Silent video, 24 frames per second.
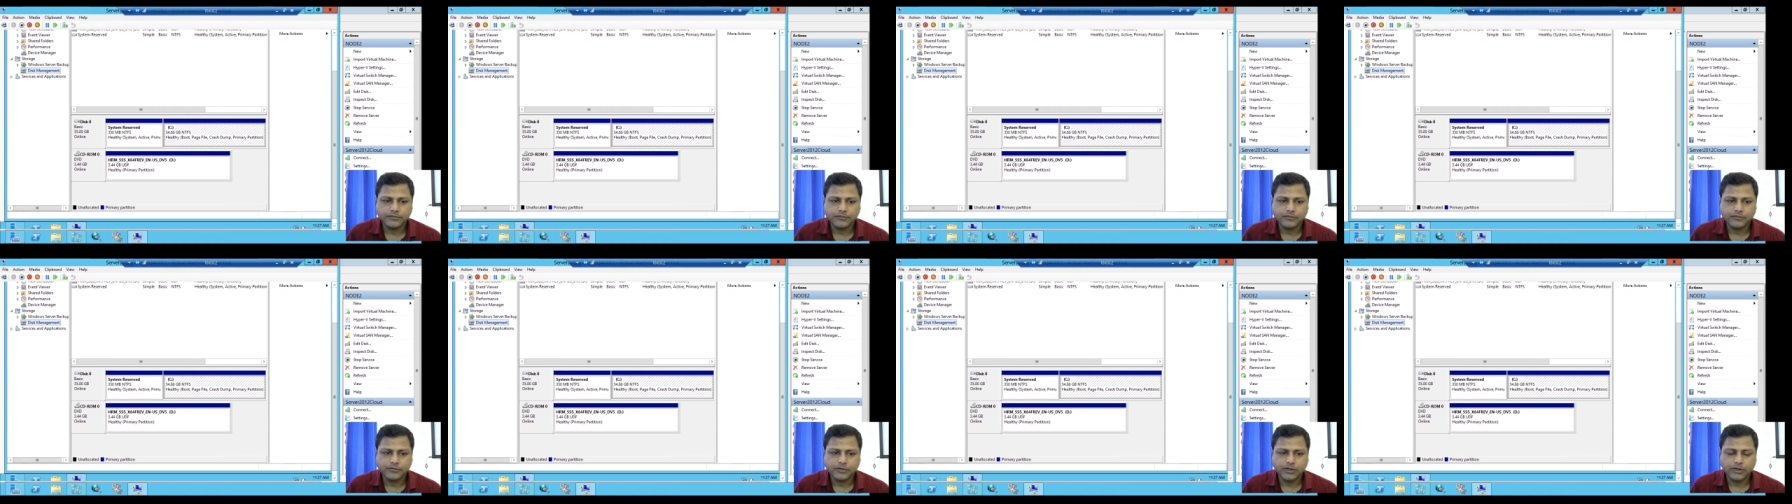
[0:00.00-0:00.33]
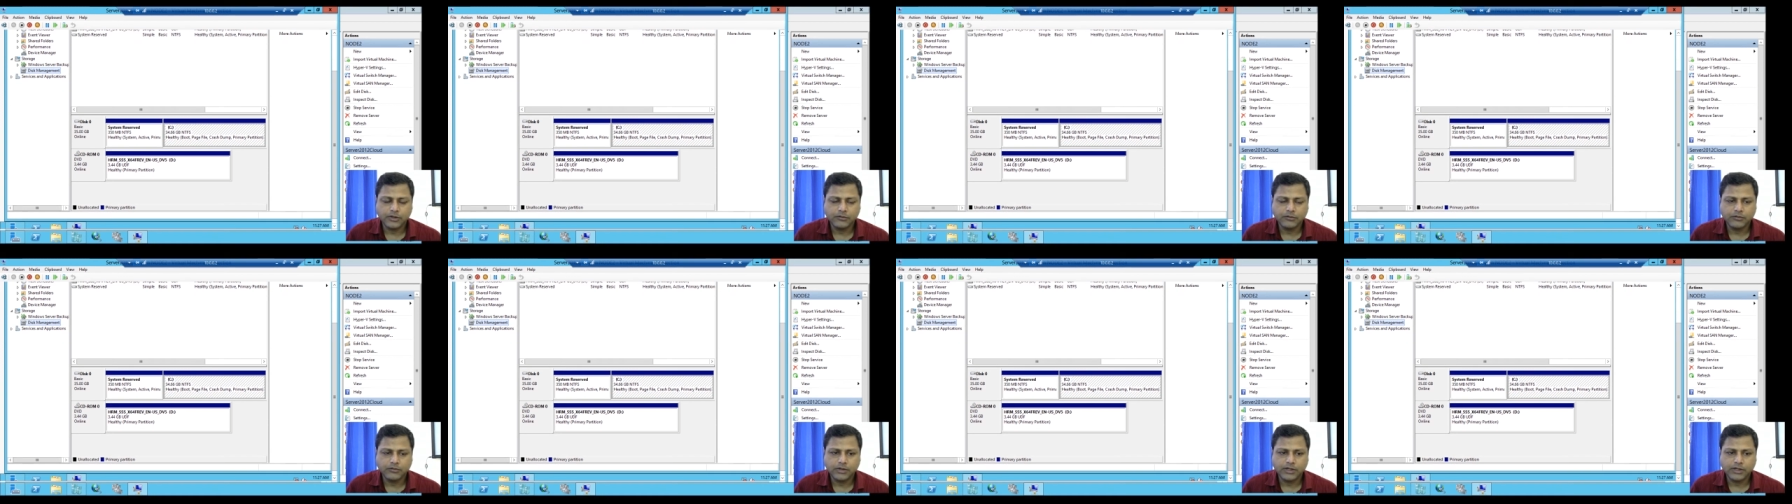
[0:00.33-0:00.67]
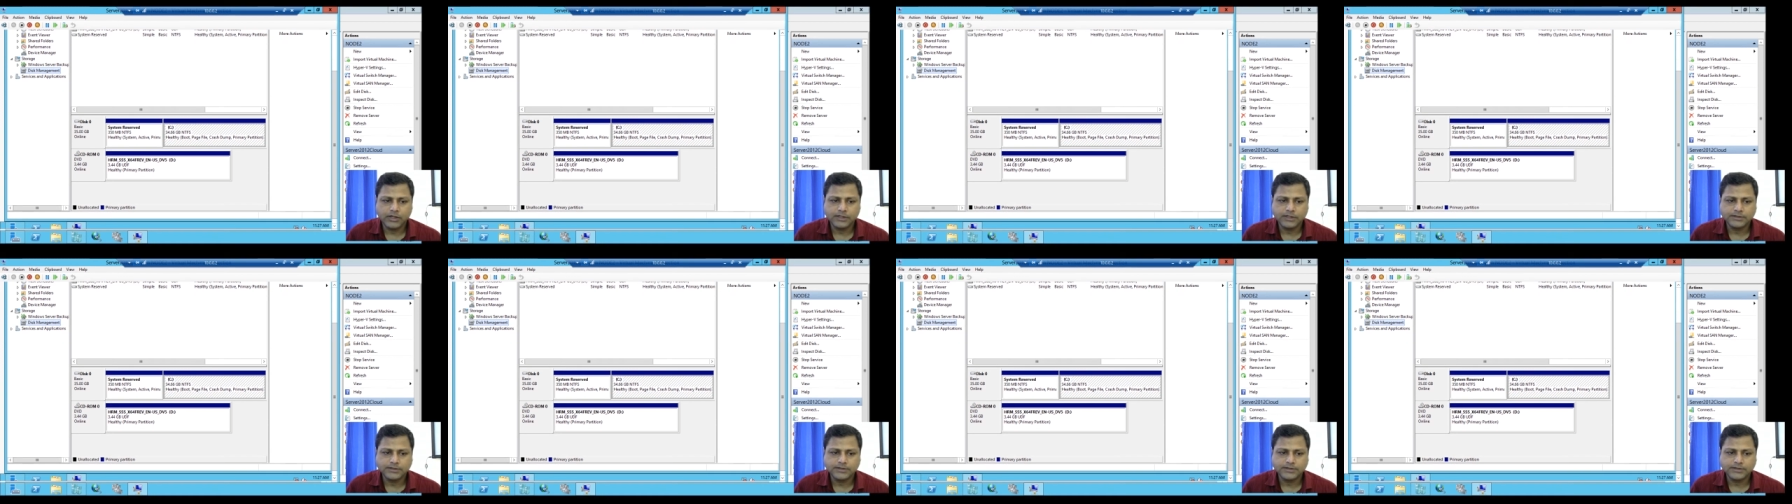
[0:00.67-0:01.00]
only one
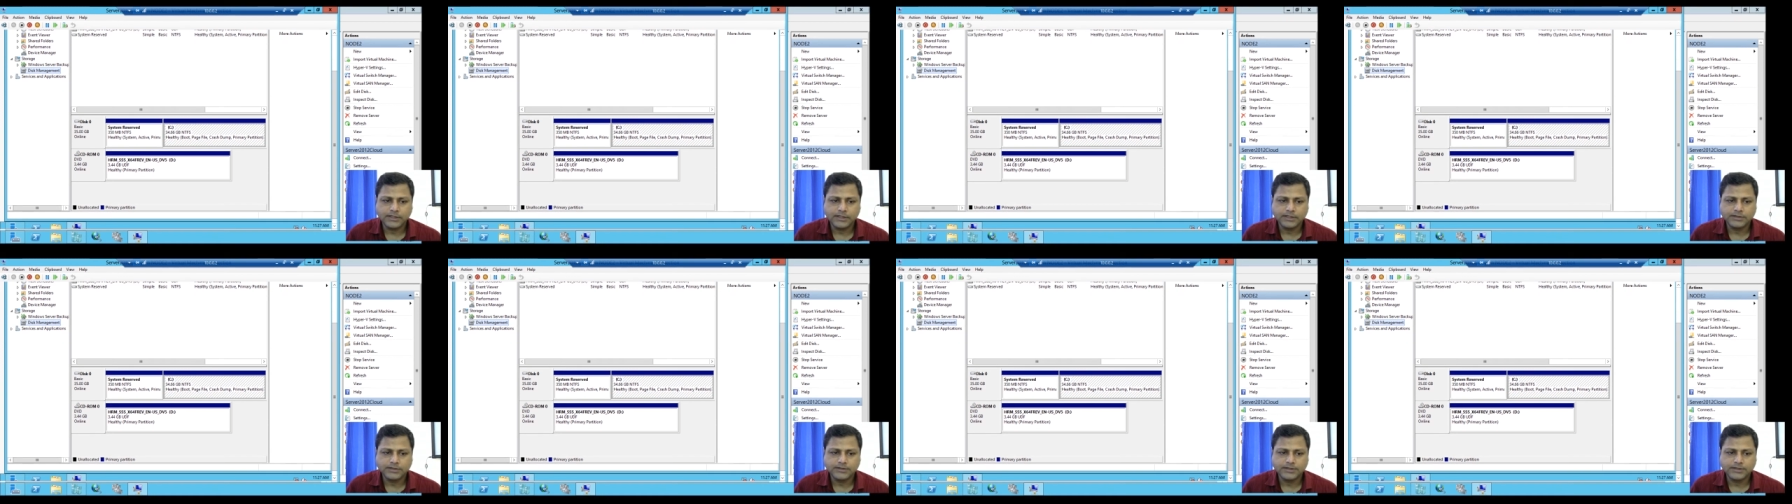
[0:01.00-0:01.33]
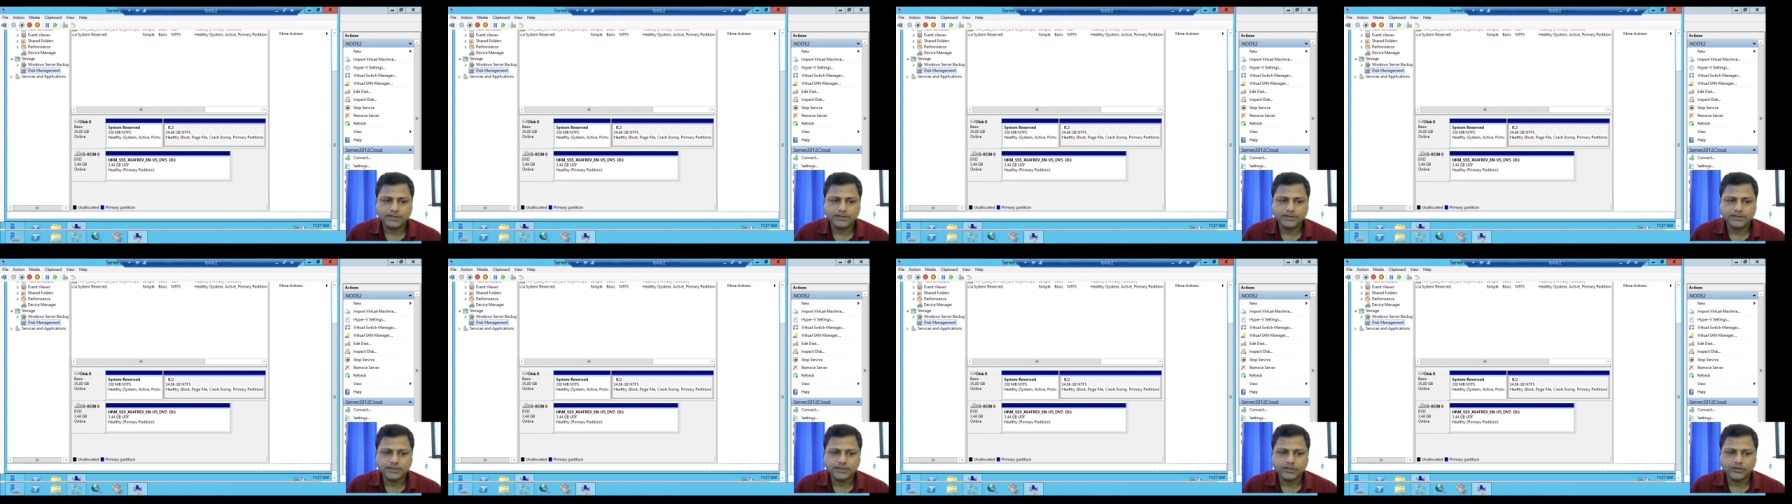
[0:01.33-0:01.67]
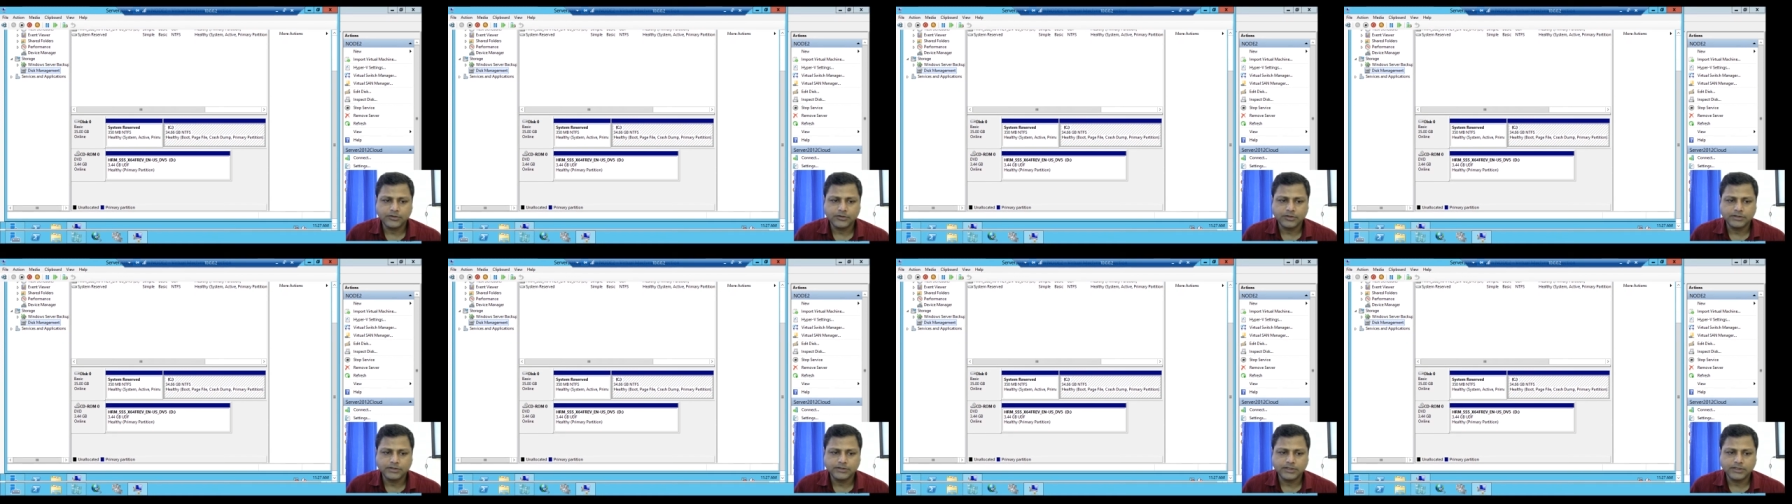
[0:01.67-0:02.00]
disk, that is disk
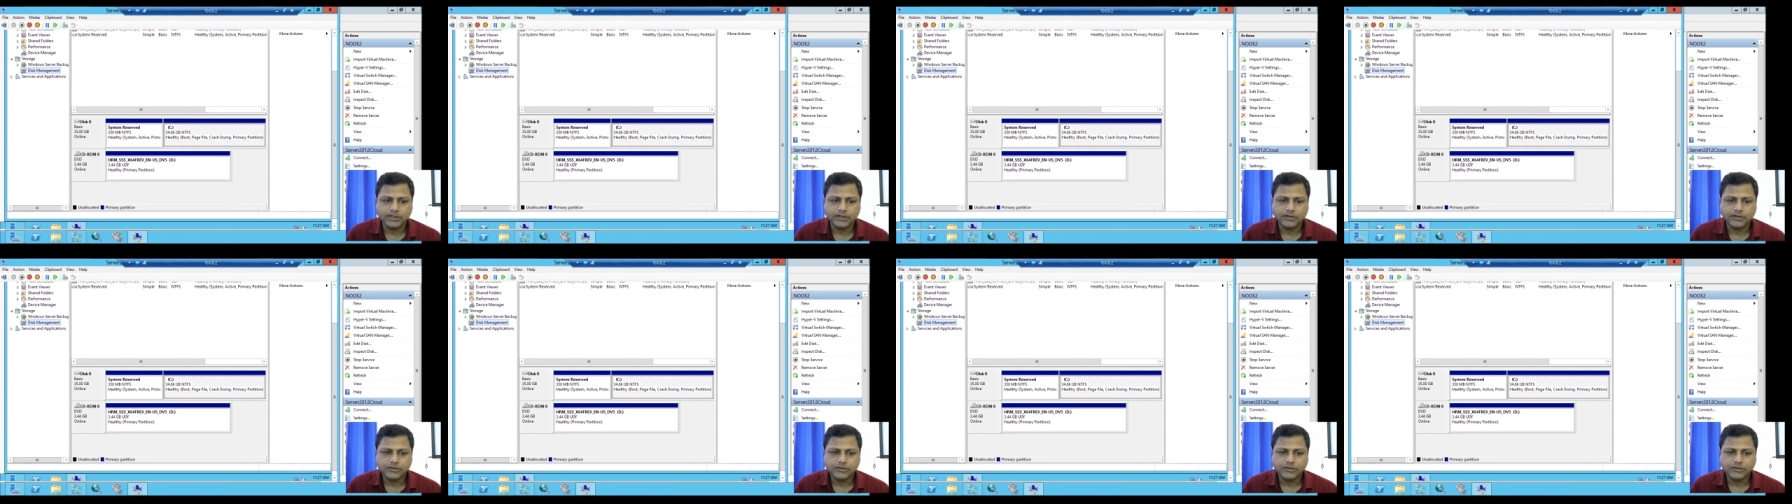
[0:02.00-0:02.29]
0 is there.